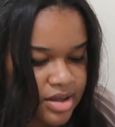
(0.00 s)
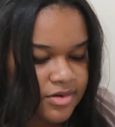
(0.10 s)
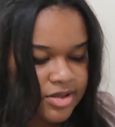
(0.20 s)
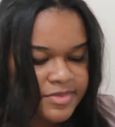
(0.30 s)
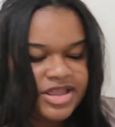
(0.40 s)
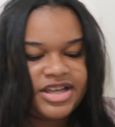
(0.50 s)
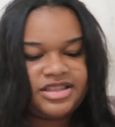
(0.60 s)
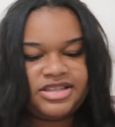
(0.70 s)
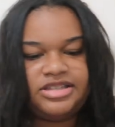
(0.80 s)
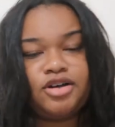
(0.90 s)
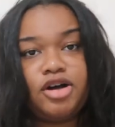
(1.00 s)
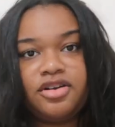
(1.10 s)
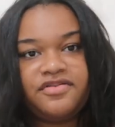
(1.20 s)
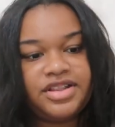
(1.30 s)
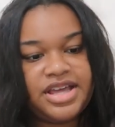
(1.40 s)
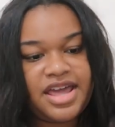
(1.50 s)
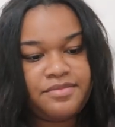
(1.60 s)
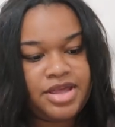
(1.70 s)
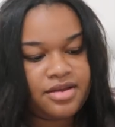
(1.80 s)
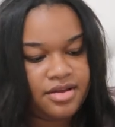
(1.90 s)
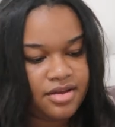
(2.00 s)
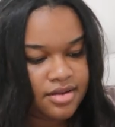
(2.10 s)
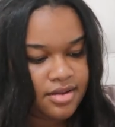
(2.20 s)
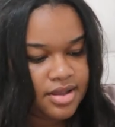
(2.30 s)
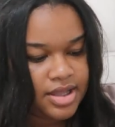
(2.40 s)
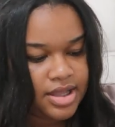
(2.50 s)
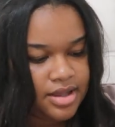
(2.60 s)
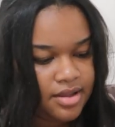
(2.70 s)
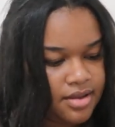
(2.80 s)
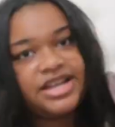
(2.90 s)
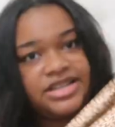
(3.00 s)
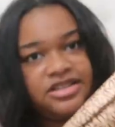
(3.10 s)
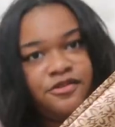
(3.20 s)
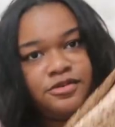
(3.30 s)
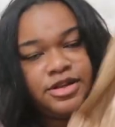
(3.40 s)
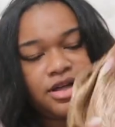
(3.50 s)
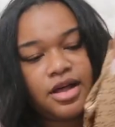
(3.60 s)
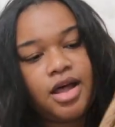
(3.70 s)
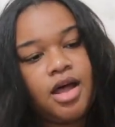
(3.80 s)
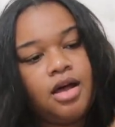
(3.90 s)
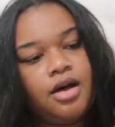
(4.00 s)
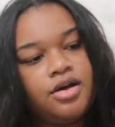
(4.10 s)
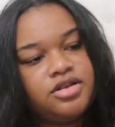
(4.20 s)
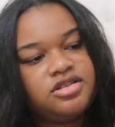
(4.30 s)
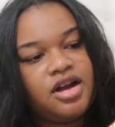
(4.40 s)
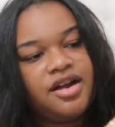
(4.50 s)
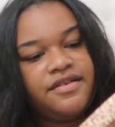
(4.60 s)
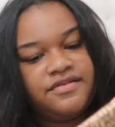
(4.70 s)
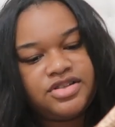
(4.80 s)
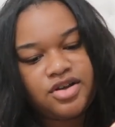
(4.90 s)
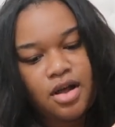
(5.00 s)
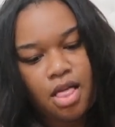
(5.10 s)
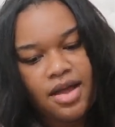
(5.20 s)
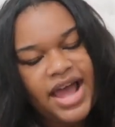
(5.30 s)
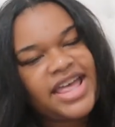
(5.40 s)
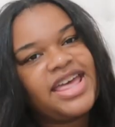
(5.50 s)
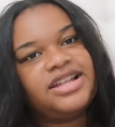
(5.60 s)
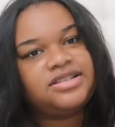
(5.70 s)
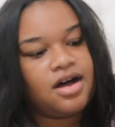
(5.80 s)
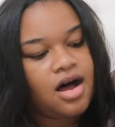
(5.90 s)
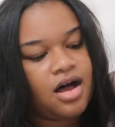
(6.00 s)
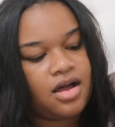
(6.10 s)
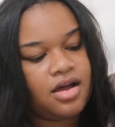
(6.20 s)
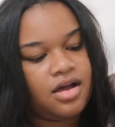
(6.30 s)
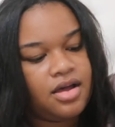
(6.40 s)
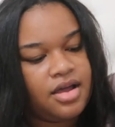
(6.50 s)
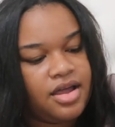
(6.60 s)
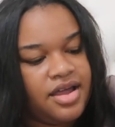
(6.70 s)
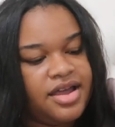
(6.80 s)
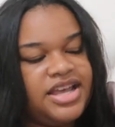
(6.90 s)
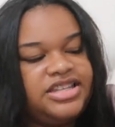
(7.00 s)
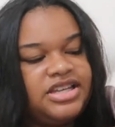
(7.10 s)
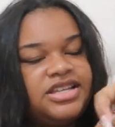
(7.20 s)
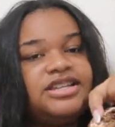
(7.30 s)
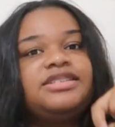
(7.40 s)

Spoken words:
Oh, let me look at the scarf that they gave me. Like a silk. Sorry, I can't talk. It's just a